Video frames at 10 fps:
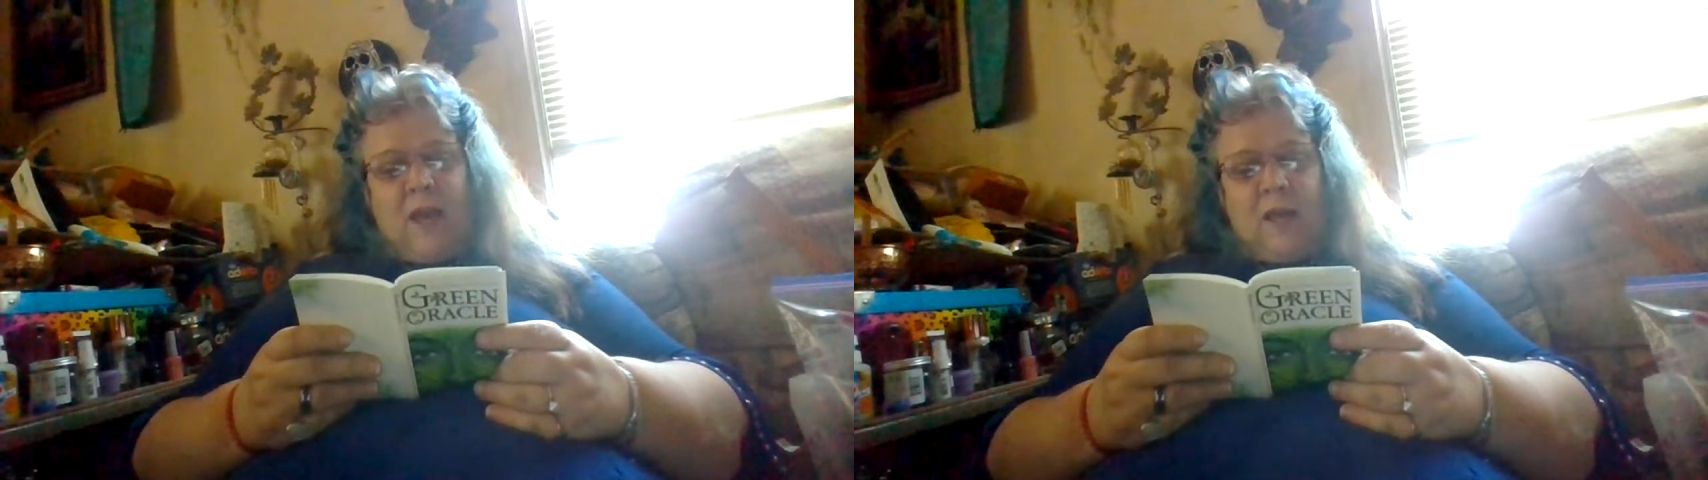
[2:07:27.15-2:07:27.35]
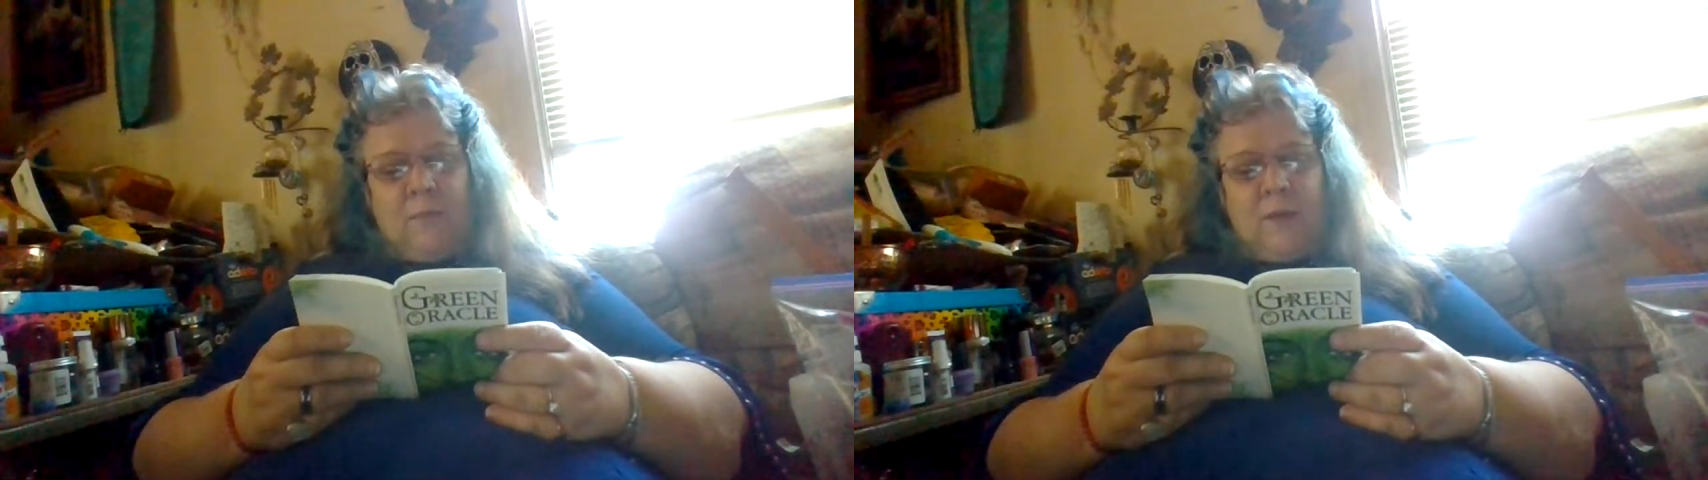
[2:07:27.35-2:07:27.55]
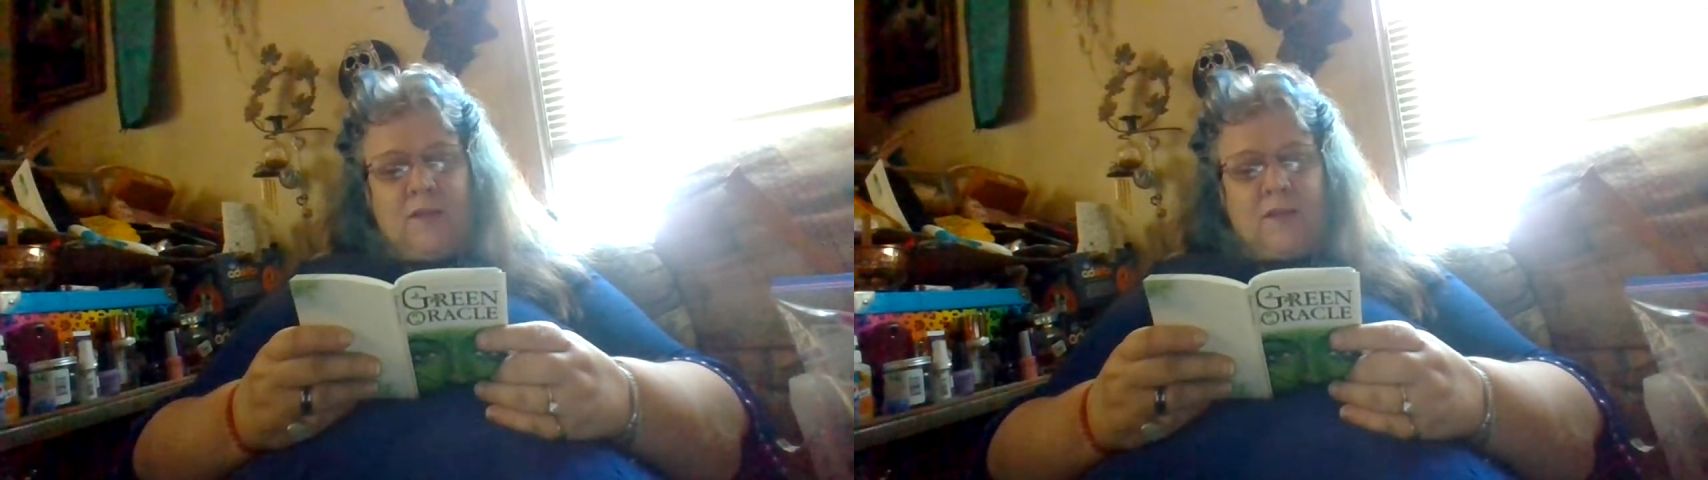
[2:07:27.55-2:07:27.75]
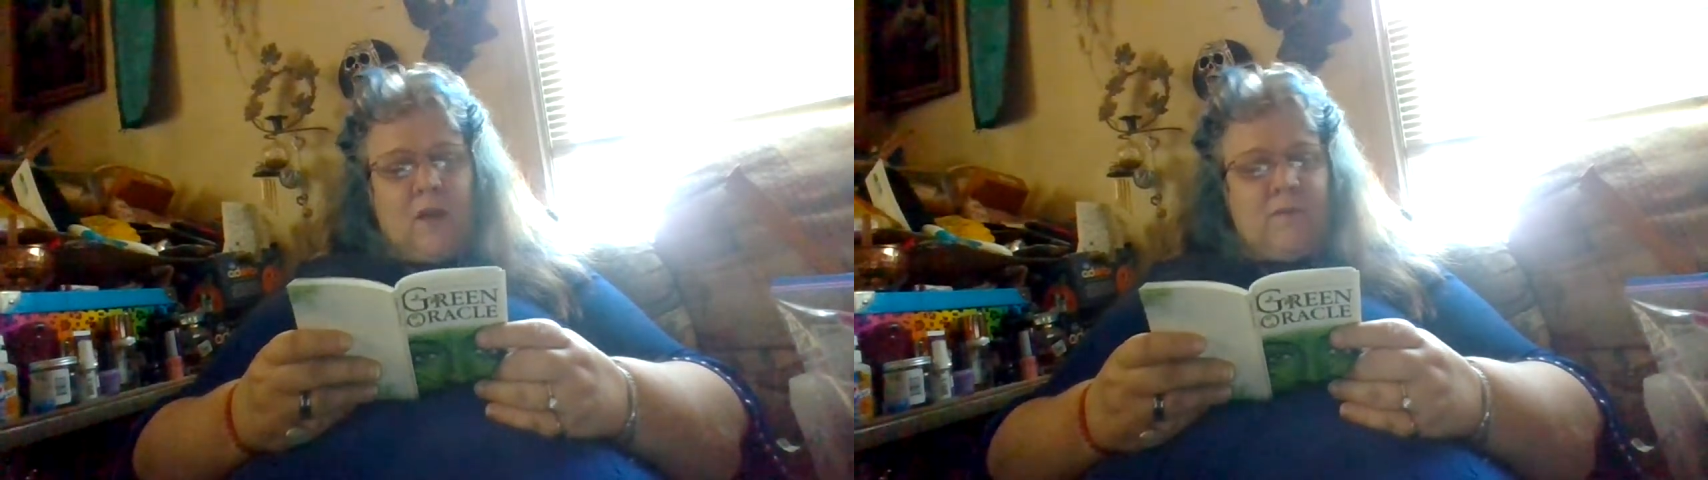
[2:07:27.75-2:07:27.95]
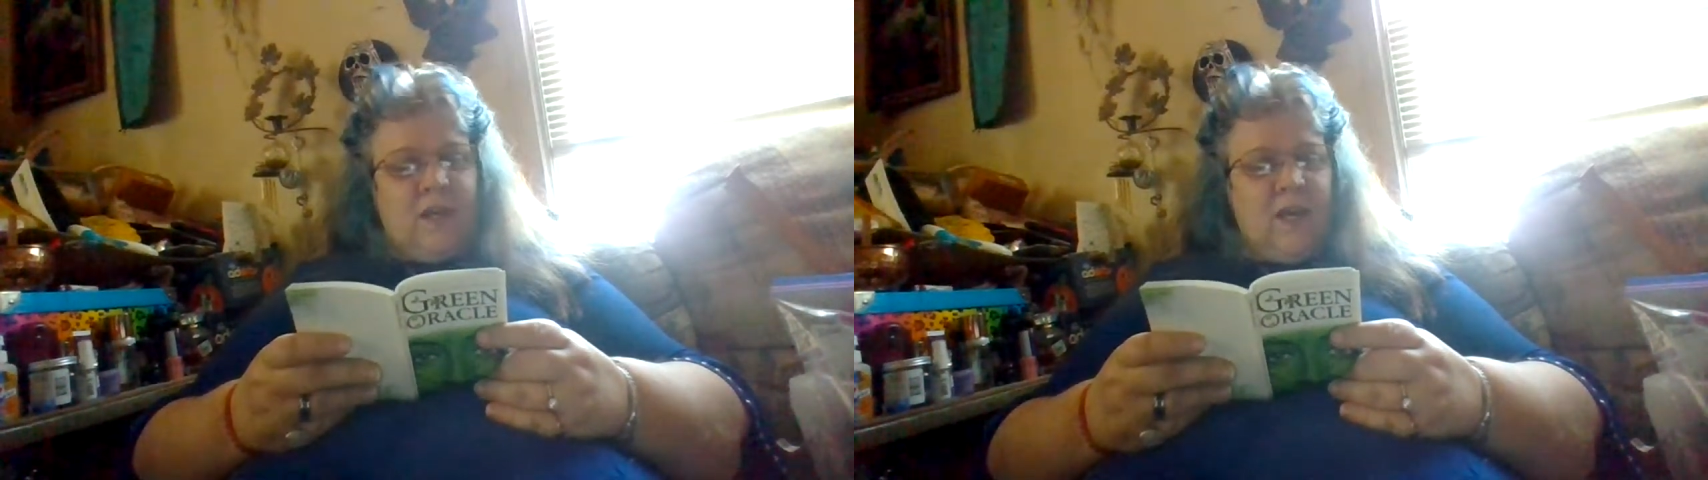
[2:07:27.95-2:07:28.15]
elements
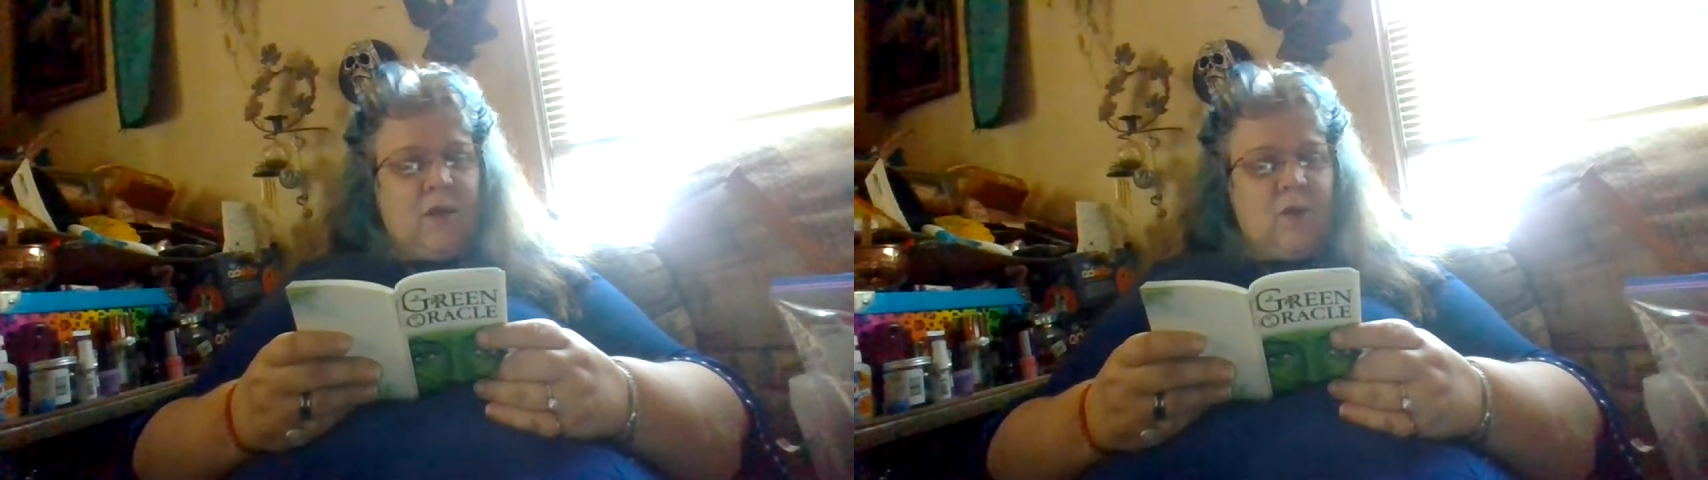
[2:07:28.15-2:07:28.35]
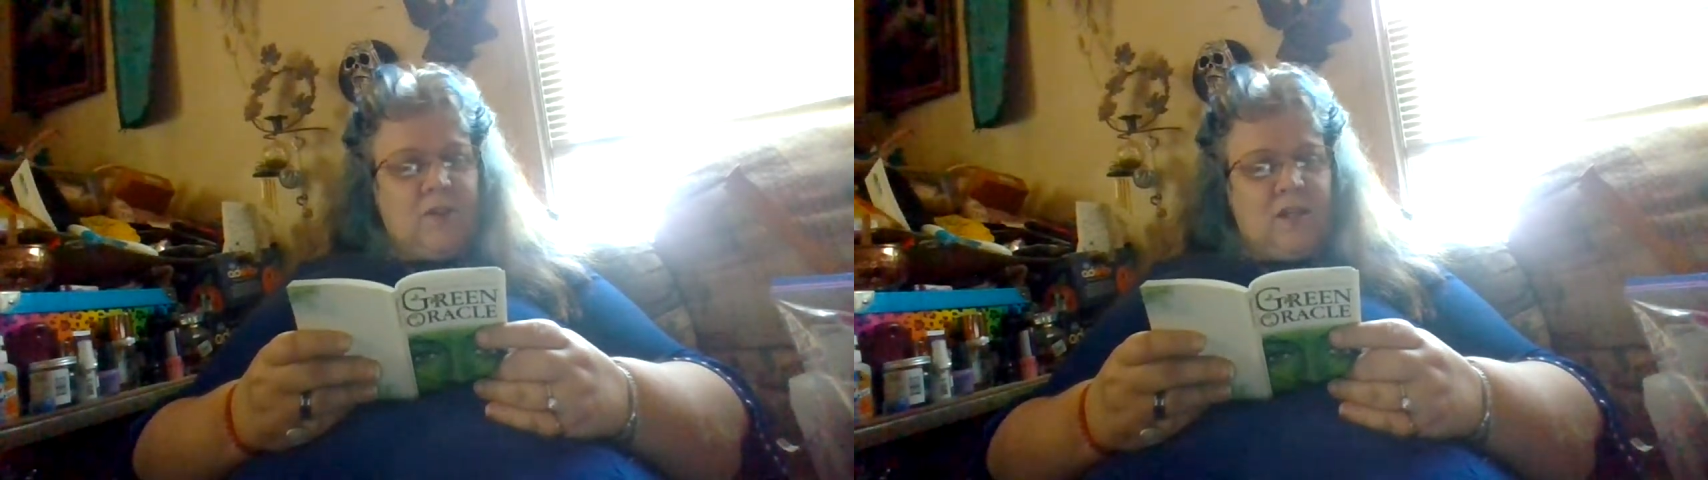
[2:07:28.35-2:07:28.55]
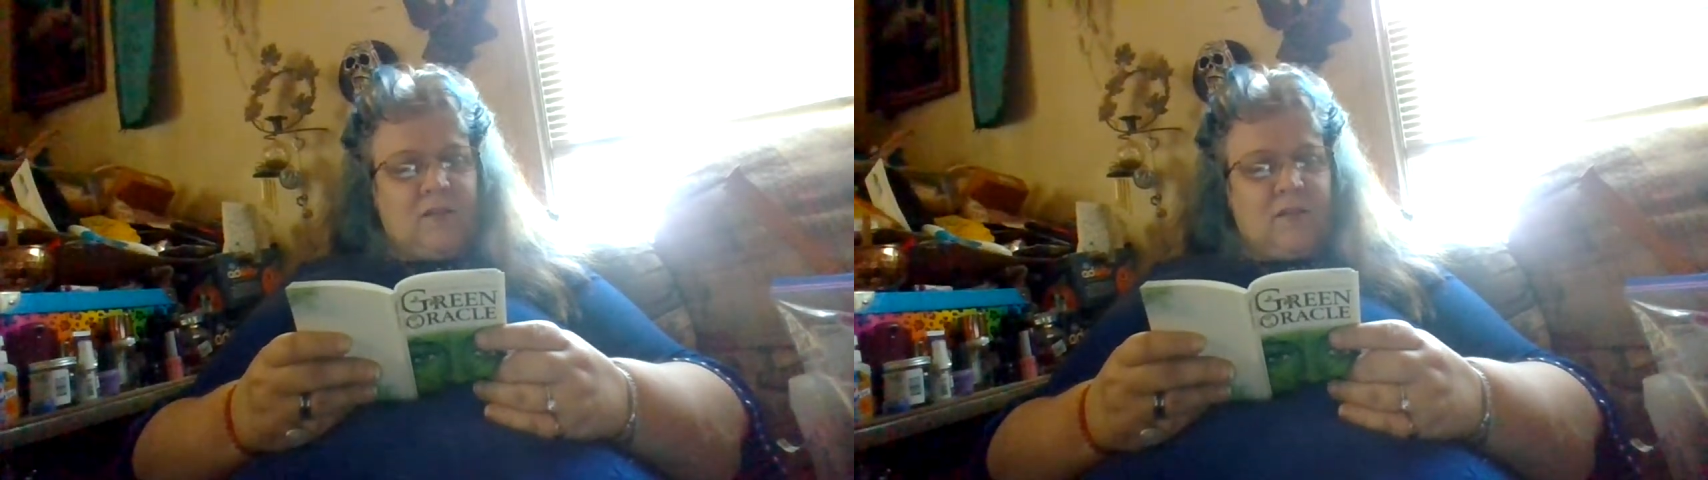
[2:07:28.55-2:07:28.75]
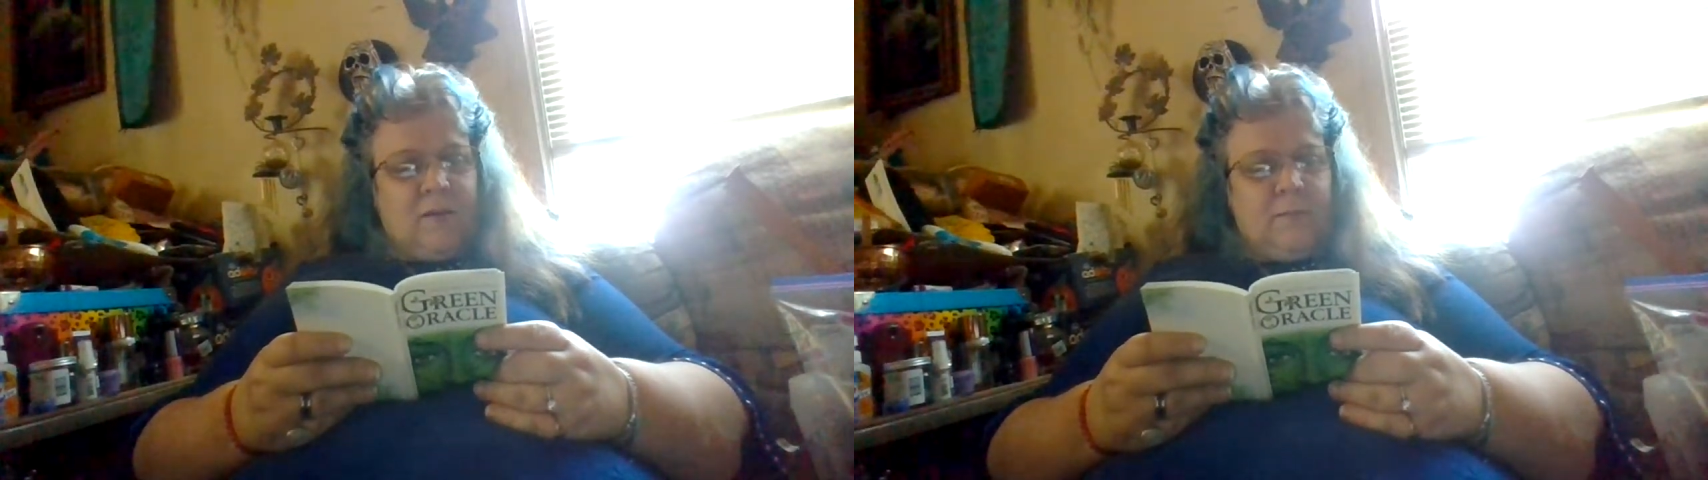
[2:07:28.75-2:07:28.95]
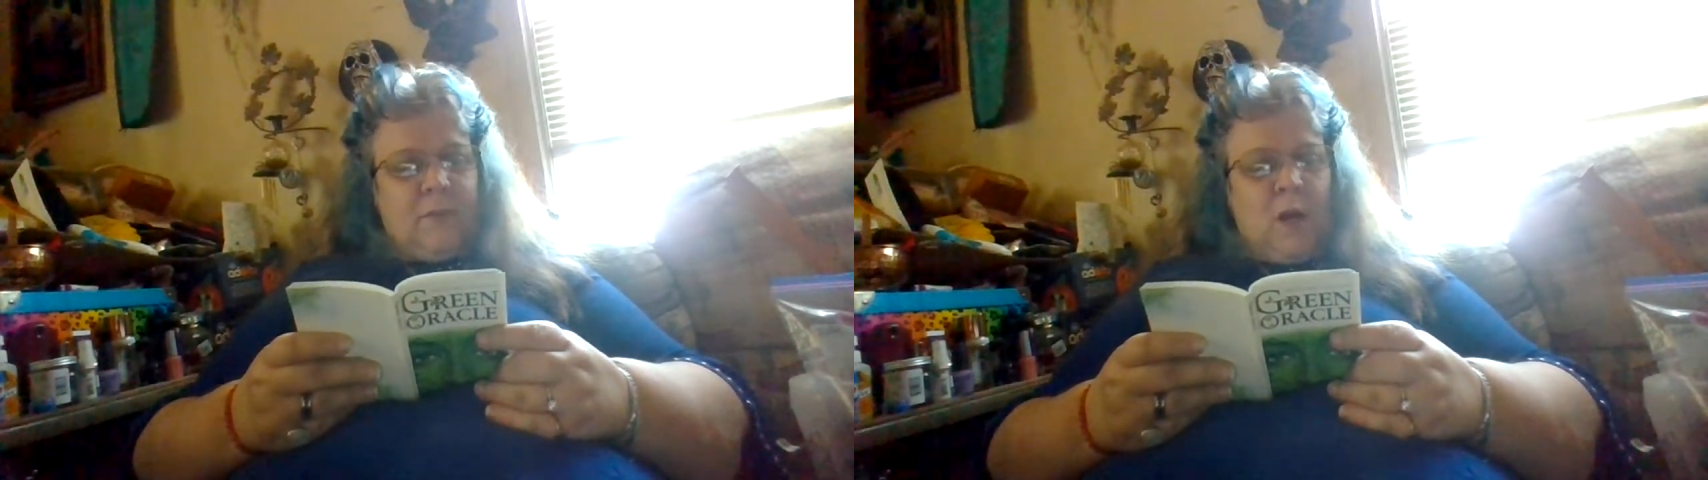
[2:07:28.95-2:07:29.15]
of the
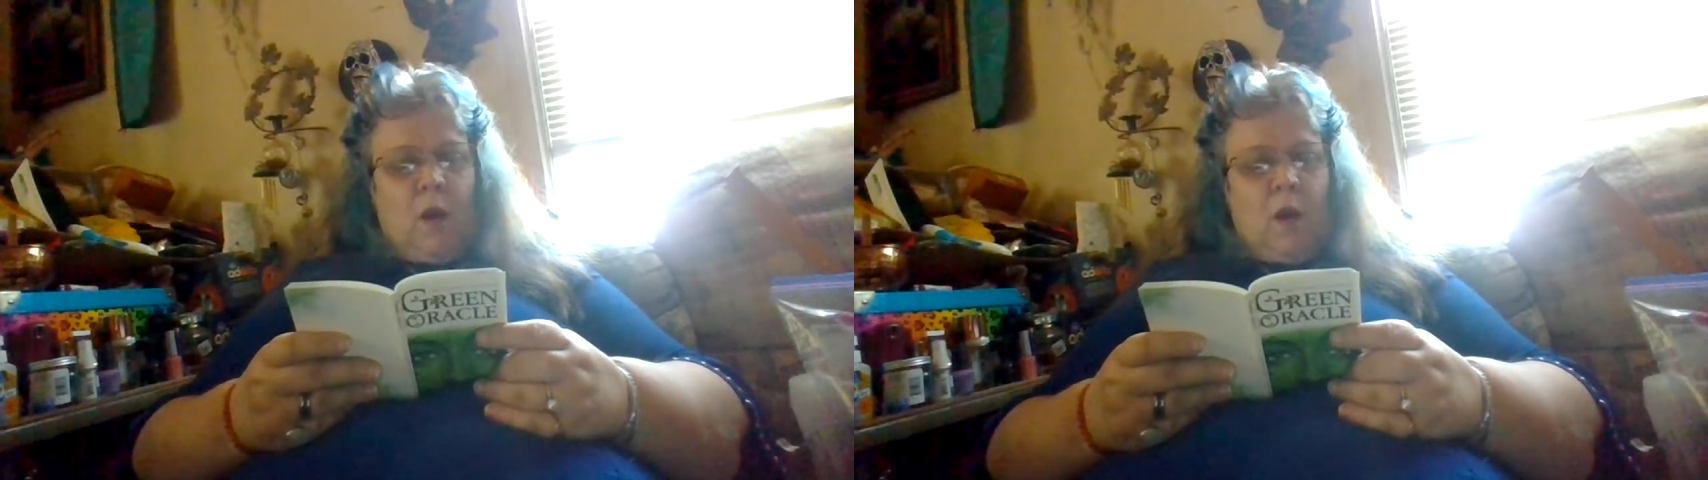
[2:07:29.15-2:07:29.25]
ecosystem